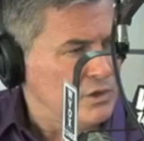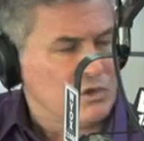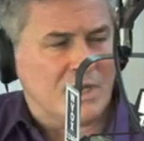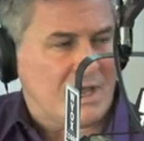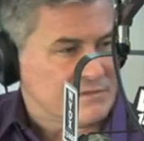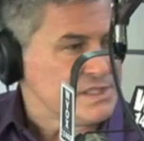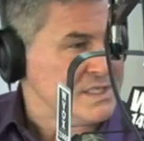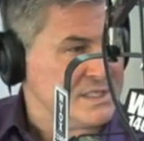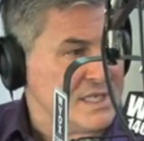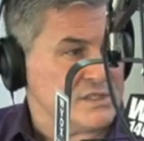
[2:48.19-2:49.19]
you're going to have a
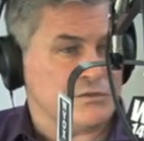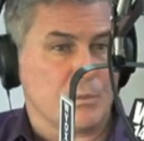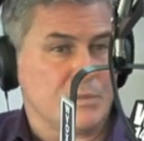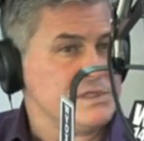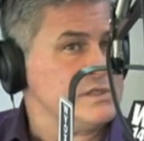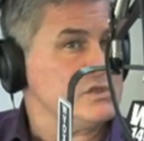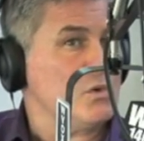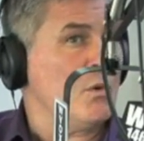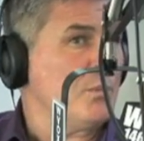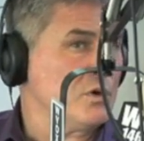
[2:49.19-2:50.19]
successful business
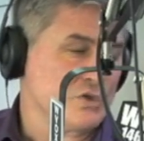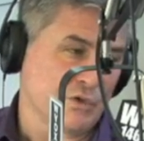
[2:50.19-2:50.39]
or personal